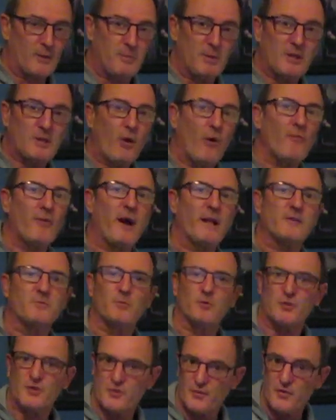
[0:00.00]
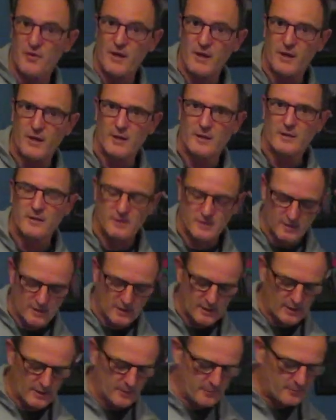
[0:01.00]
bit of atmosphere,
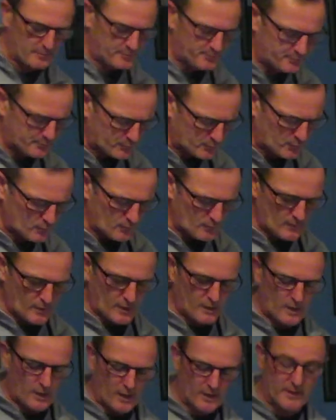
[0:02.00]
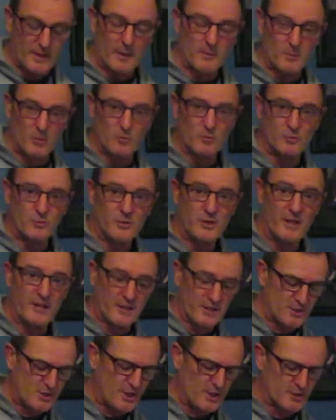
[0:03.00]
and I'm going to take
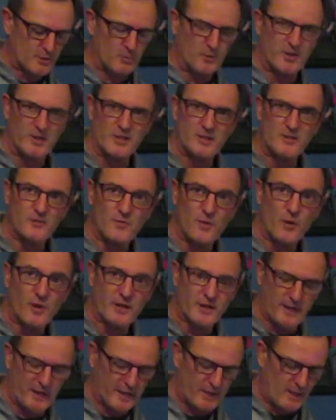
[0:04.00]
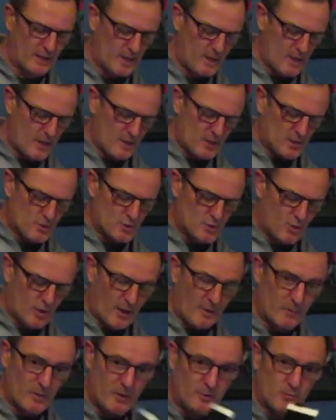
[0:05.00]
the chance with this foggy day. So
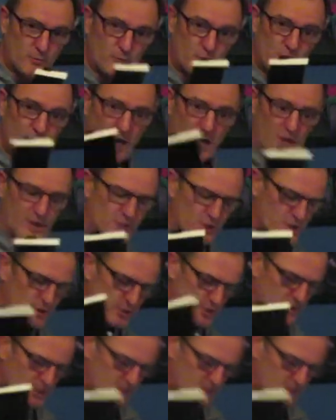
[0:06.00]
I'm going to charge